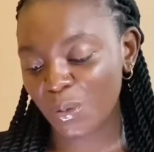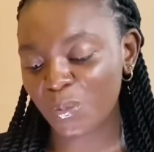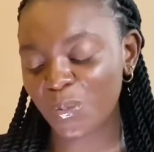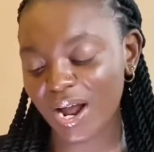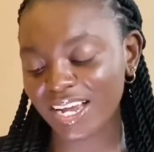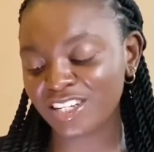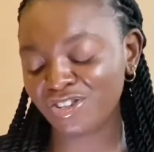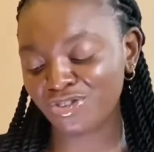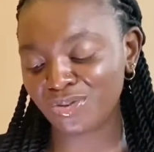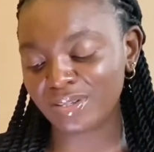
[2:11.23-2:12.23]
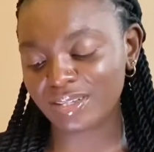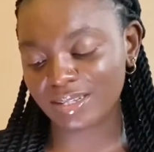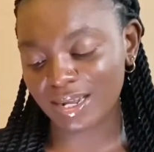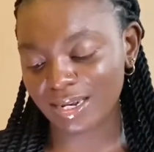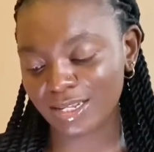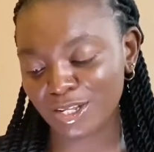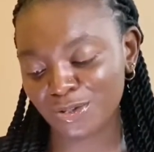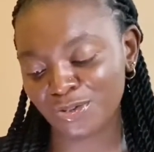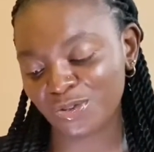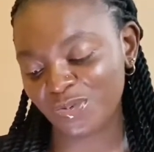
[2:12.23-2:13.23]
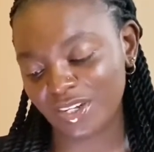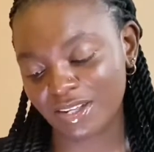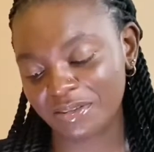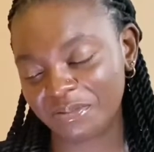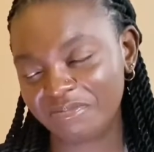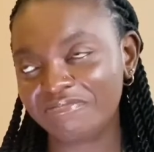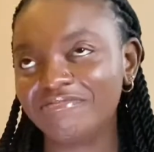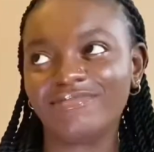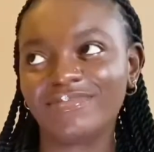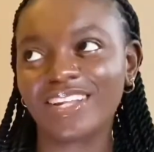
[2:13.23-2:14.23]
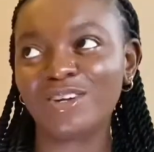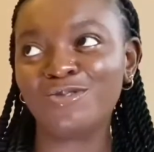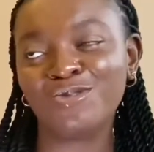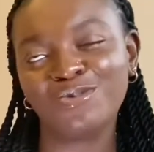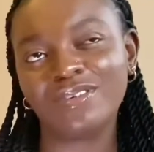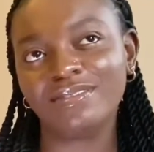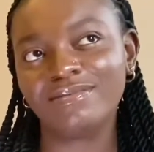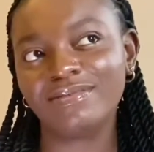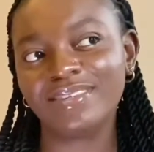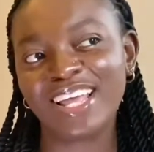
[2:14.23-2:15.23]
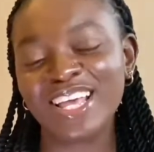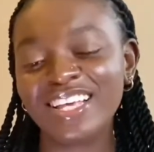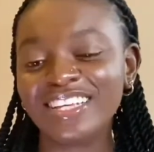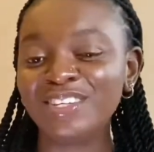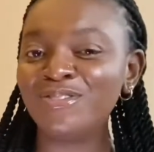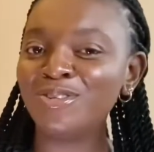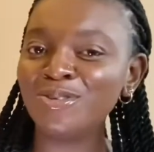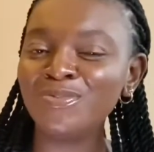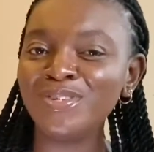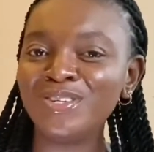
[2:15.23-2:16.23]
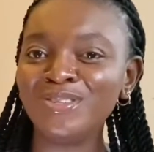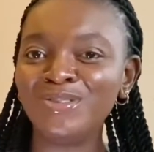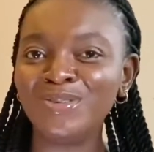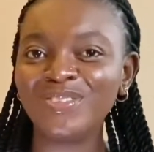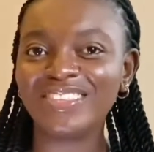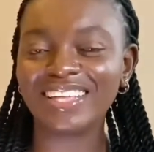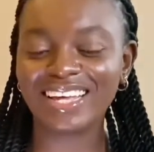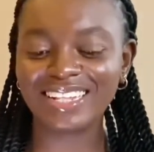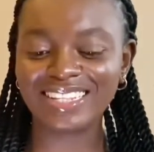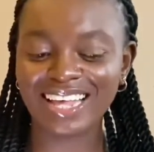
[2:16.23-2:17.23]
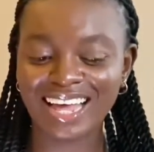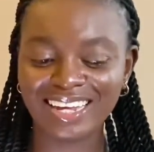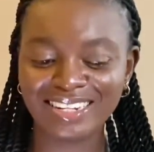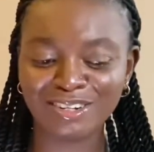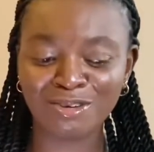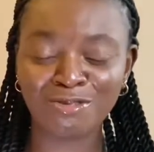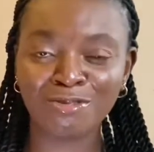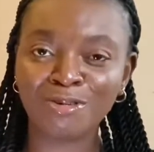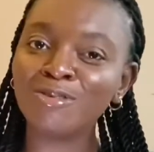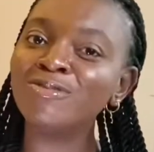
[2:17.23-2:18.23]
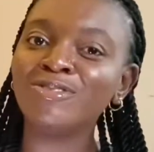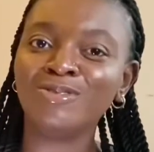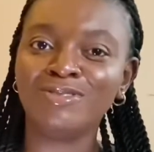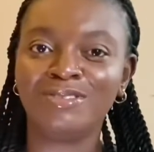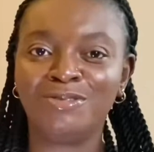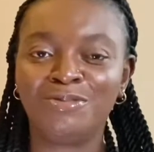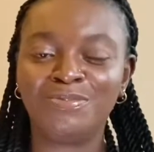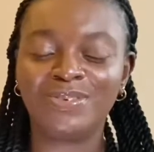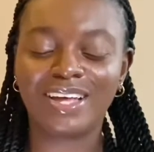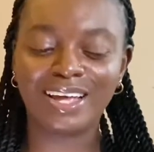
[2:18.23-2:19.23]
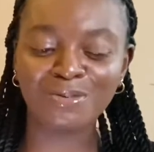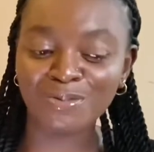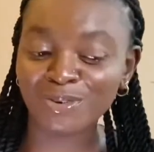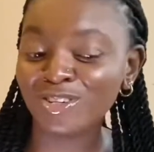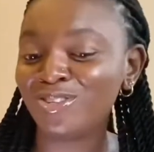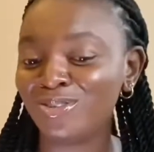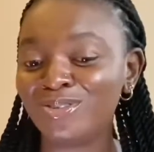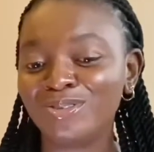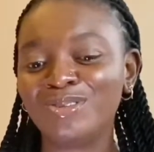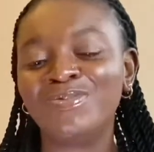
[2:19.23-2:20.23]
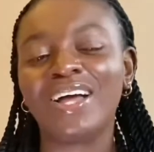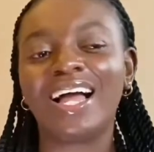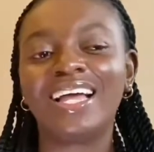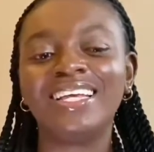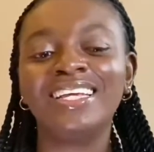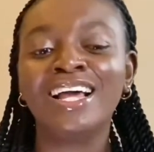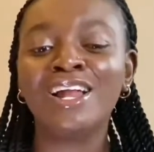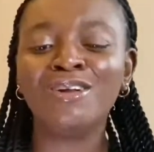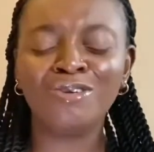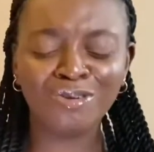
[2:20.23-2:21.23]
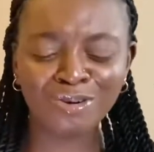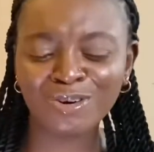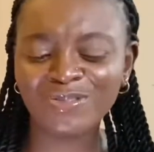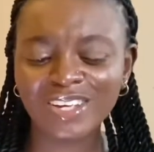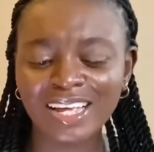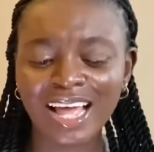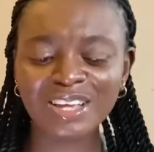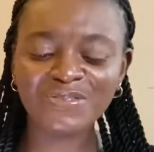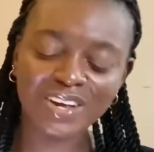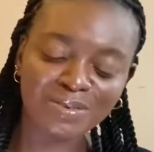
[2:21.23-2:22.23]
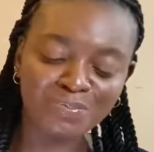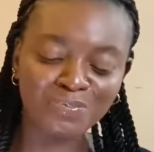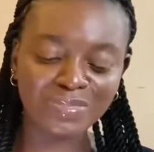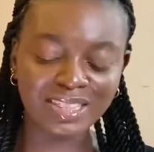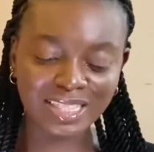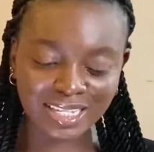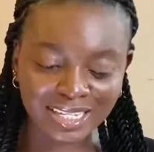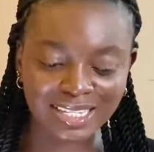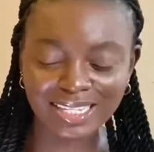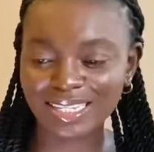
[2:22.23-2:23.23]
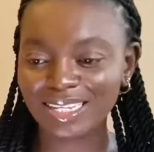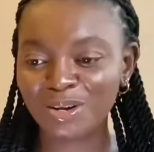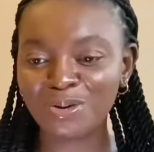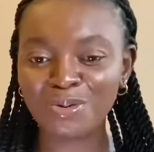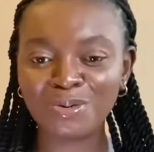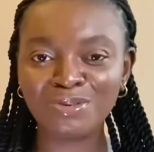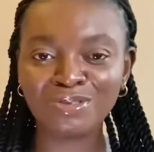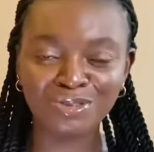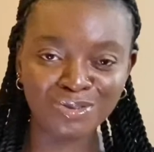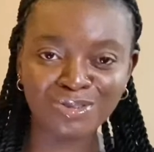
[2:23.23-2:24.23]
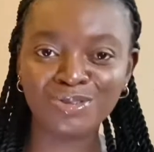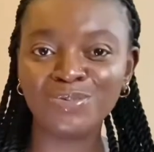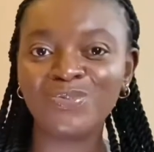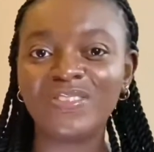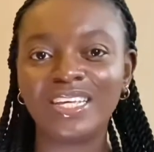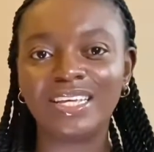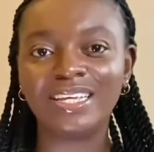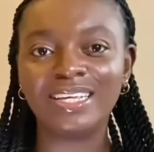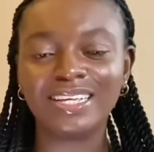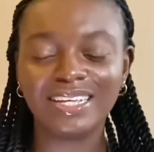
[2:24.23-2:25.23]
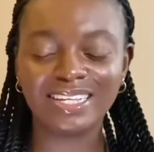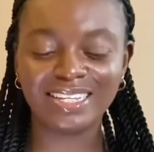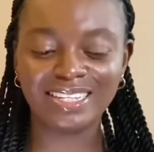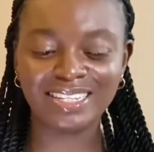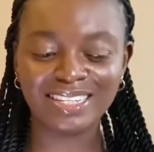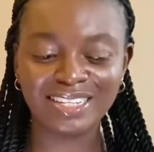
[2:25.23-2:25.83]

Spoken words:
why did you start a YouTube channel? Good one. If you know me, you know that I love YouTube. I watch YouTube. I love, in fact, this whole YouTube thing is